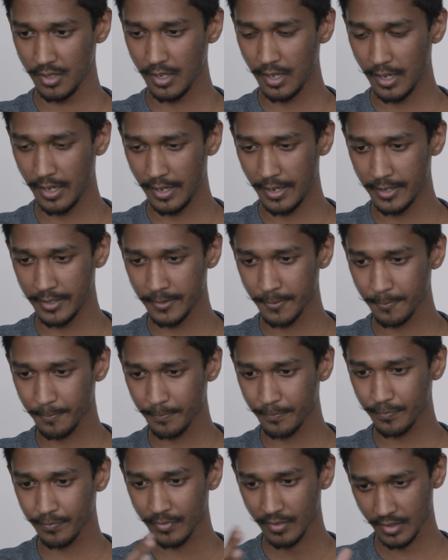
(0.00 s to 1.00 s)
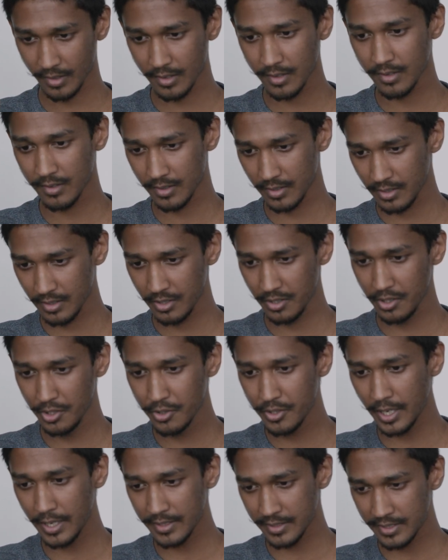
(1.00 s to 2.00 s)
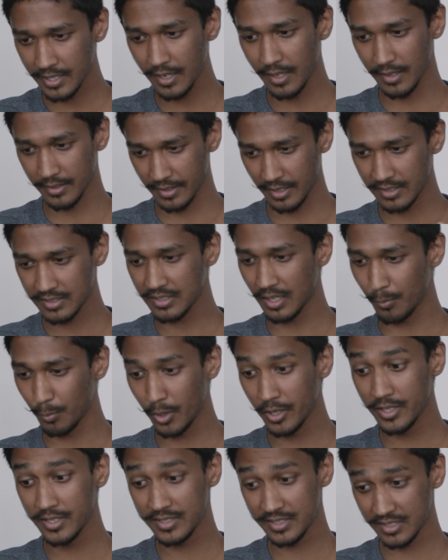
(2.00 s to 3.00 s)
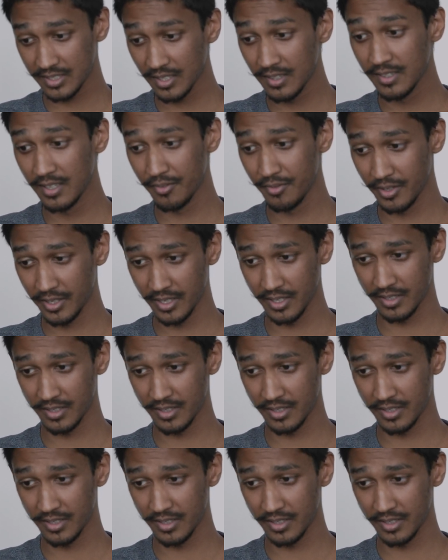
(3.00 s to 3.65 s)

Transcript: And you can tell that someone is still living